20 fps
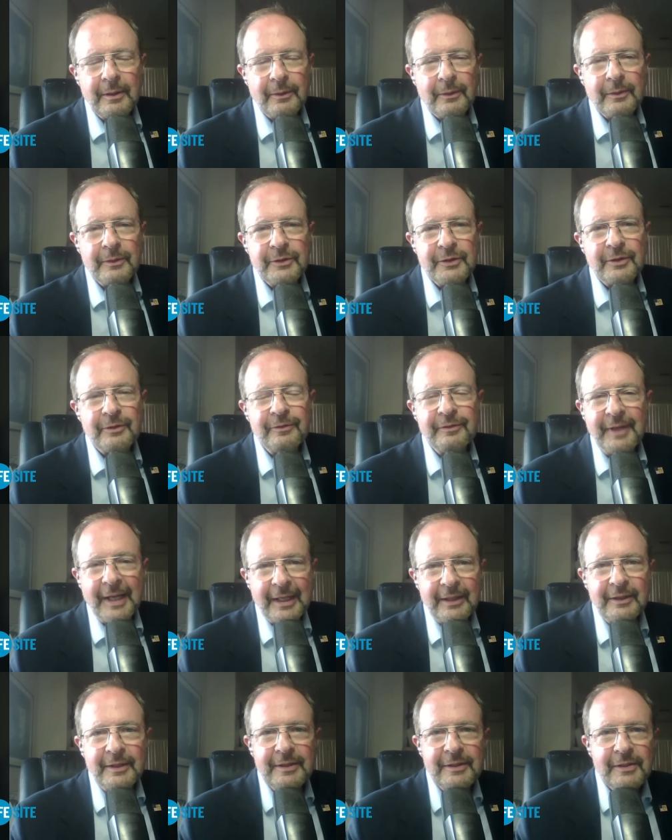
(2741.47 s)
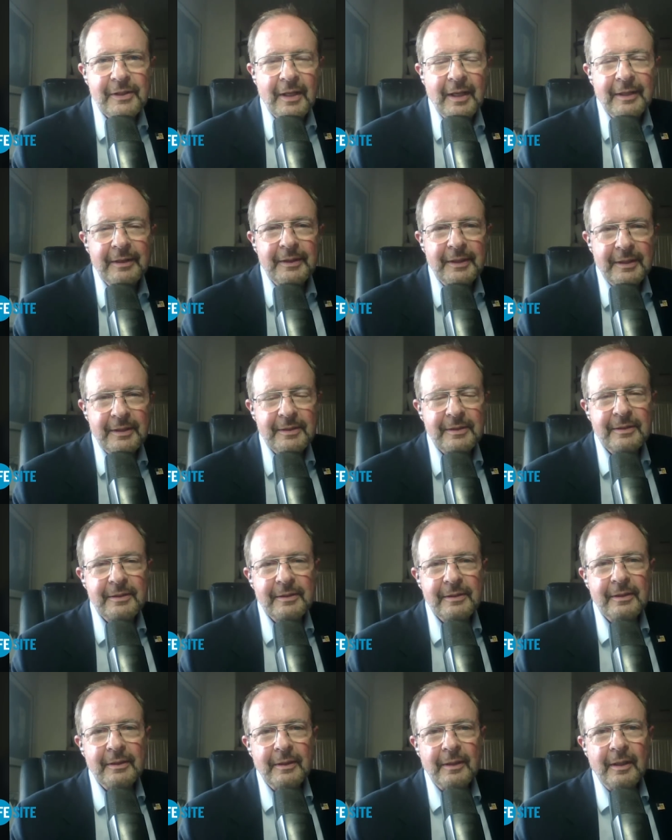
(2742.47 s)
surveillance on
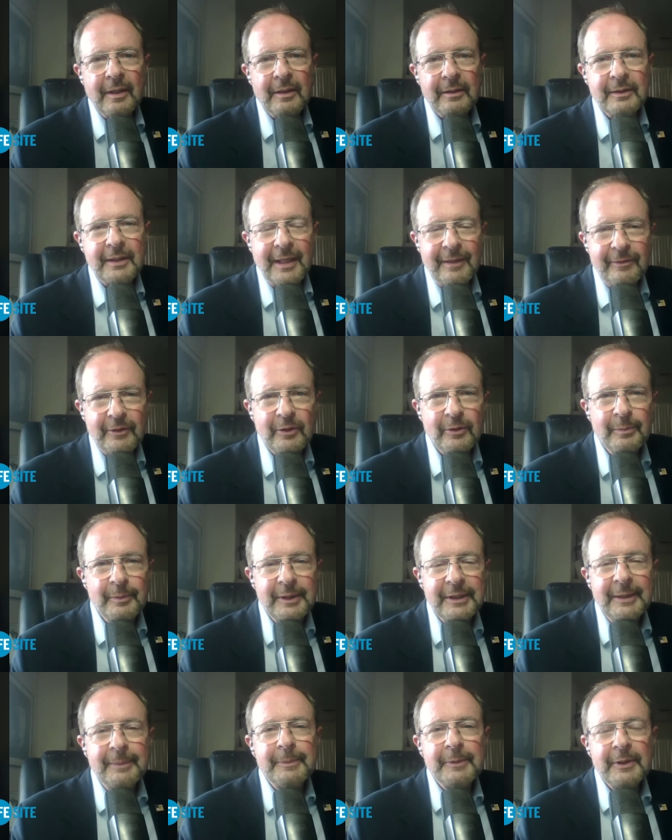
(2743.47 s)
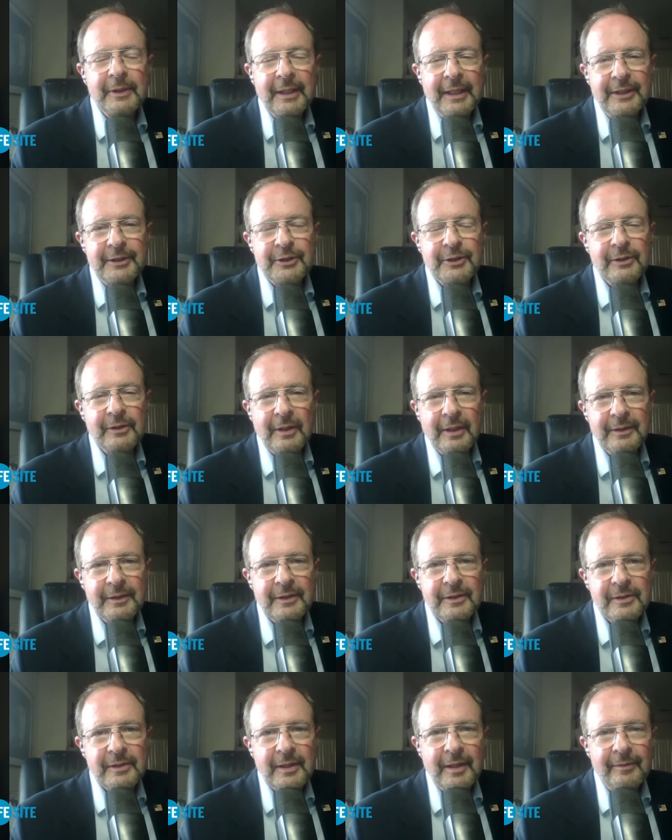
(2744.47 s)
this level, manipulation on
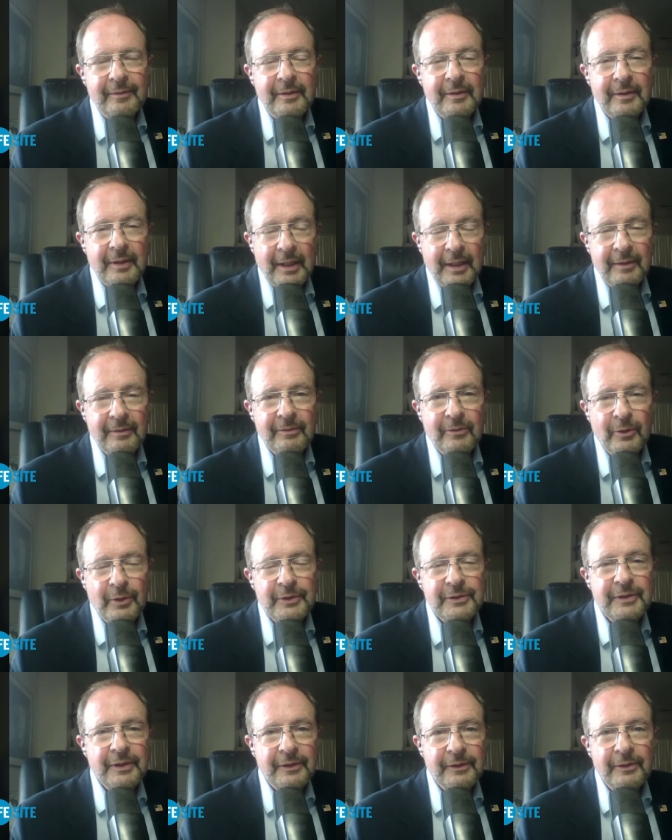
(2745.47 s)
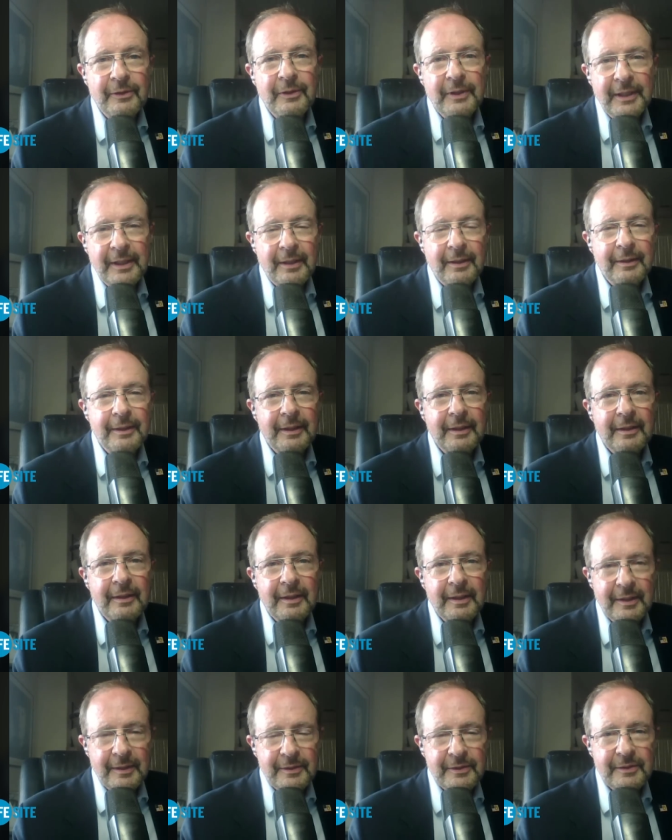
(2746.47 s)
this level, and of course the third area
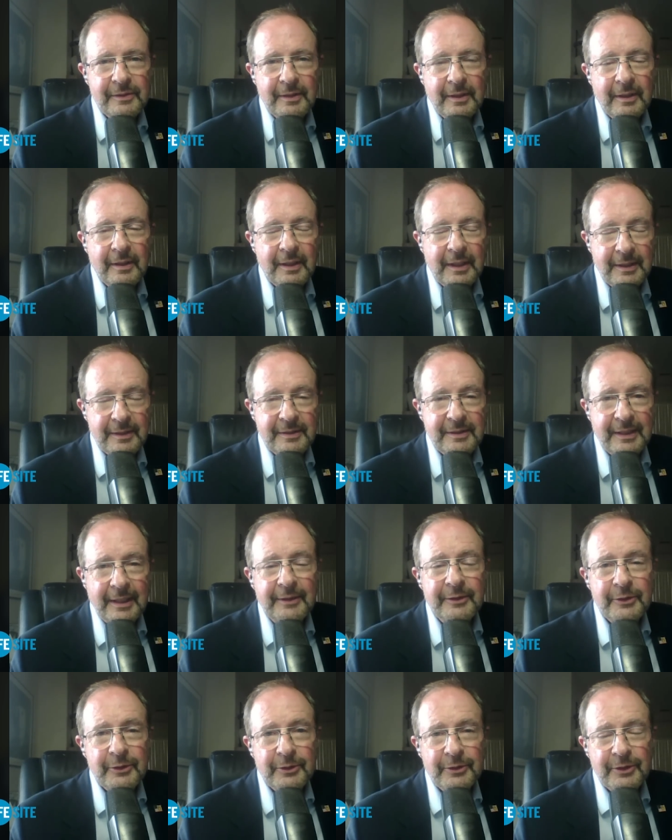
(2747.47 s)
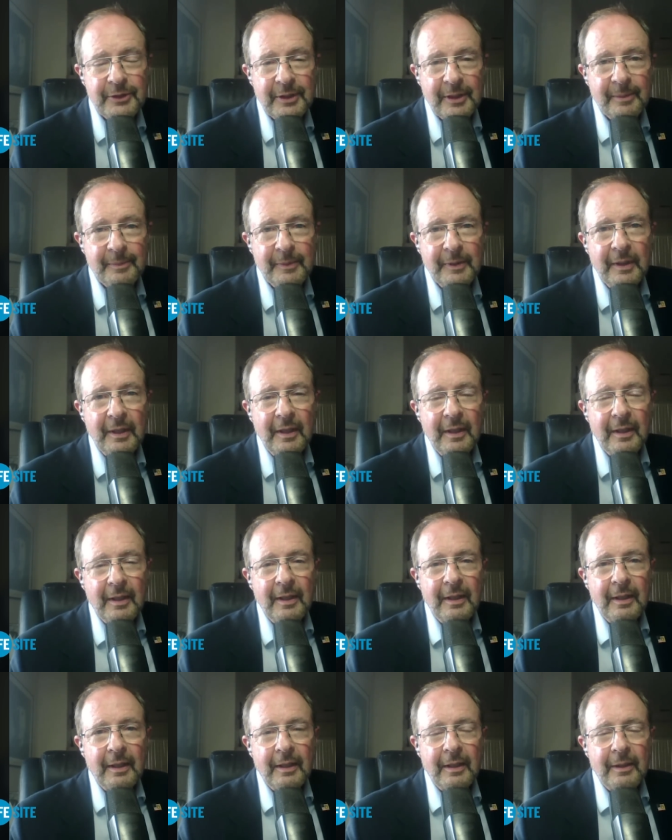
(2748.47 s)
is censorship.
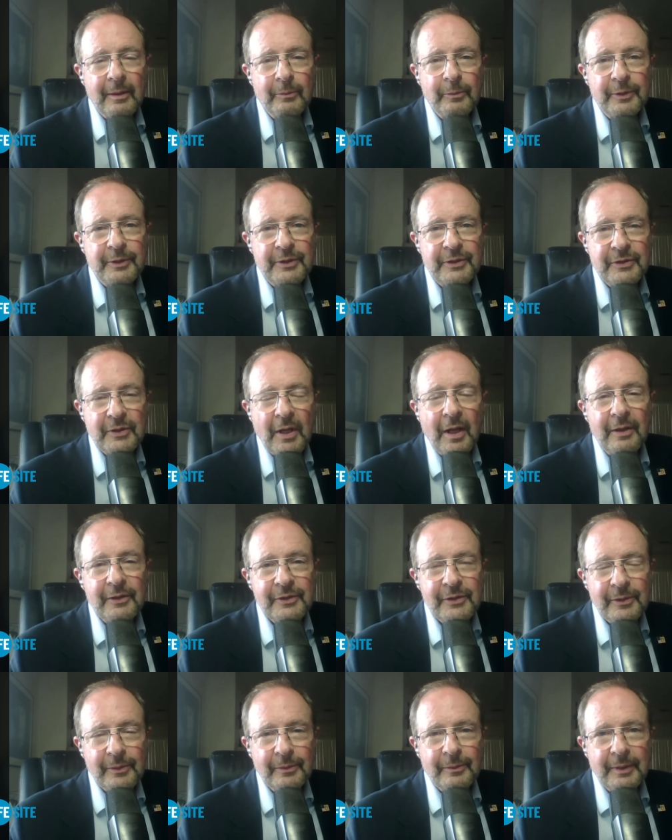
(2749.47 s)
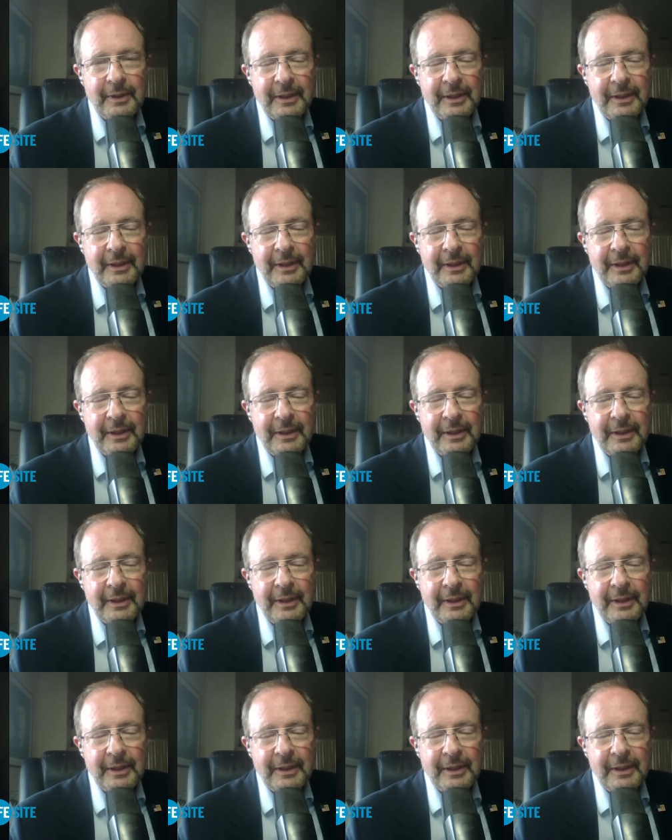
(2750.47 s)
Which is also